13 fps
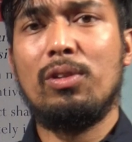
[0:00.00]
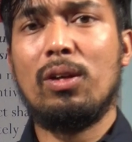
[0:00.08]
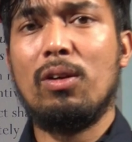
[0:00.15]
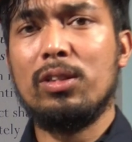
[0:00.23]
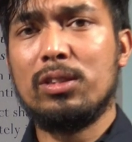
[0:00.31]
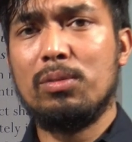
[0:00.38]

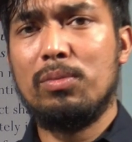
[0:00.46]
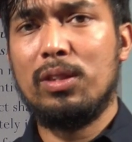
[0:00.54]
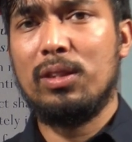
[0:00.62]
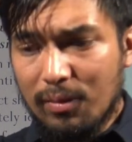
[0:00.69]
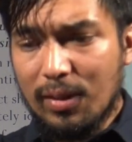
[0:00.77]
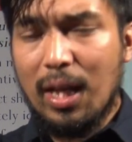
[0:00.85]

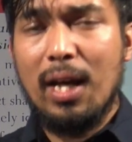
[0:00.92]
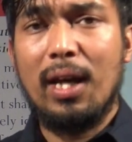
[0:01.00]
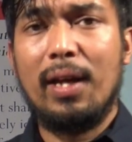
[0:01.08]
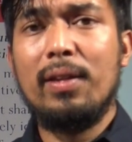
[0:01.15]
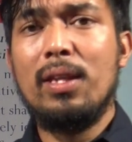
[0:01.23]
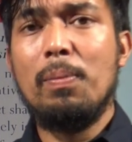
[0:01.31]
customer
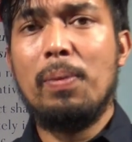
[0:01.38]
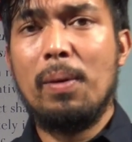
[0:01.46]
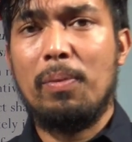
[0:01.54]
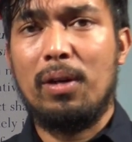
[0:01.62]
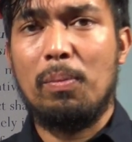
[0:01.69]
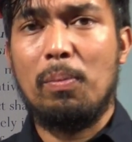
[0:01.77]
in the
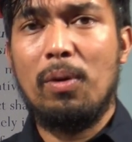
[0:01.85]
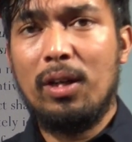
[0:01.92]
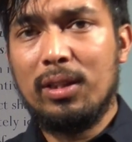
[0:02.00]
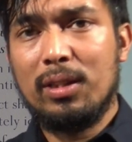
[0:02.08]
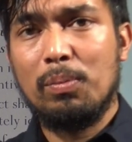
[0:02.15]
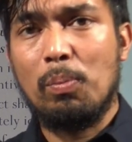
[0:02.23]
paper,
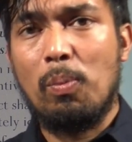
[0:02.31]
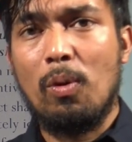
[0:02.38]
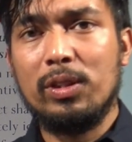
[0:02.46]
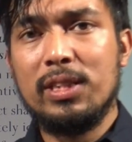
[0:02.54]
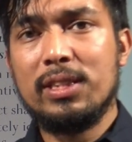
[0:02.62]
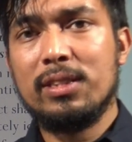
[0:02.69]
but
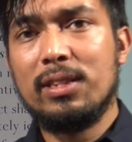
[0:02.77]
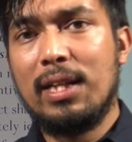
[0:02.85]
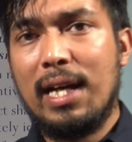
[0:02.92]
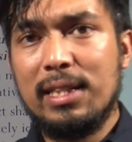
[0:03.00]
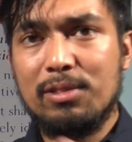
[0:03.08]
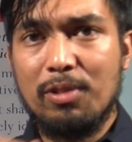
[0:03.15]
possession
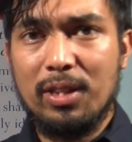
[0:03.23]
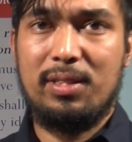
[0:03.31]
lies with